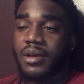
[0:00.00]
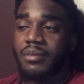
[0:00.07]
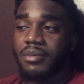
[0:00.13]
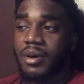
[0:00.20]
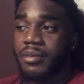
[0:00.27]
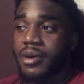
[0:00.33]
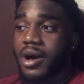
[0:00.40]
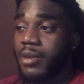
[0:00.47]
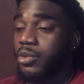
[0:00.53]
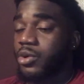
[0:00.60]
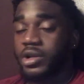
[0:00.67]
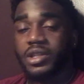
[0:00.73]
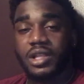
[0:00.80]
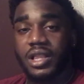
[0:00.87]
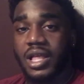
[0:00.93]
My mom
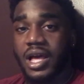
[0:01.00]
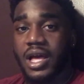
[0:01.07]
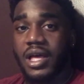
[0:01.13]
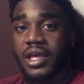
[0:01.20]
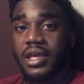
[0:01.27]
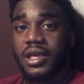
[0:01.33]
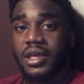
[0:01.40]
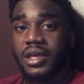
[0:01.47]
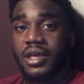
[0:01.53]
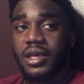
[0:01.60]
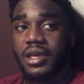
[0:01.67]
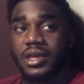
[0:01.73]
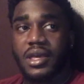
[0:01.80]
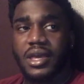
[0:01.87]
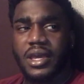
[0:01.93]
worked a lot,
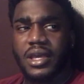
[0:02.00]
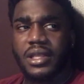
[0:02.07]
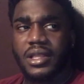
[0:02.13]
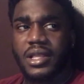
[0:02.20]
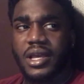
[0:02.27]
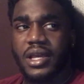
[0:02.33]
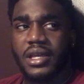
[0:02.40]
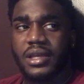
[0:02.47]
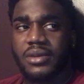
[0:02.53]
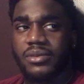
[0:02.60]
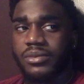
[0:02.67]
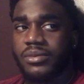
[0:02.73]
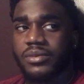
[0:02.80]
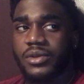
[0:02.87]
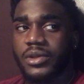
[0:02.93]
and like
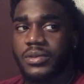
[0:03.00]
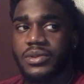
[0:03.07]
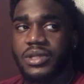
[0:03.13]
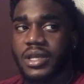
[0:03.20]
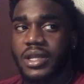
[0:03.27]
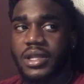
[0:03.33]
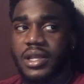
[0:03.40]
what I'm saying,